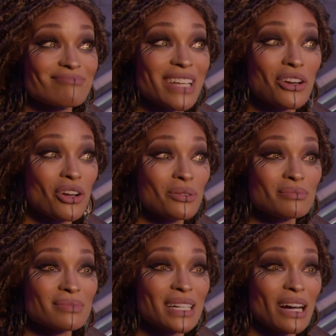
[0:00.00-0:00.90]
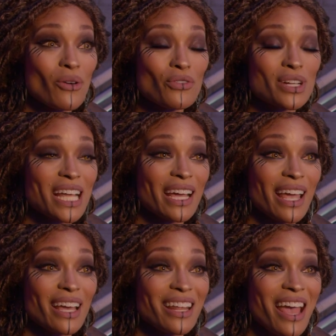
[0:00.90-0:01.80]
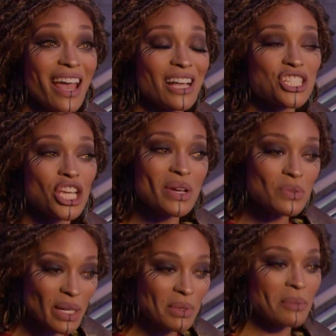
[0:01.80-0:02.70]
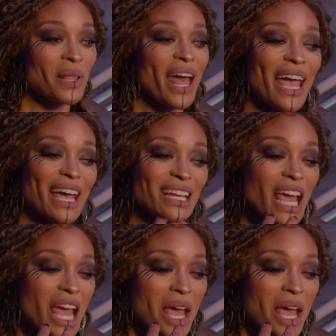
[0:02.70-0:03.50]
I don't know, over a decade. And she always wanted me to play, and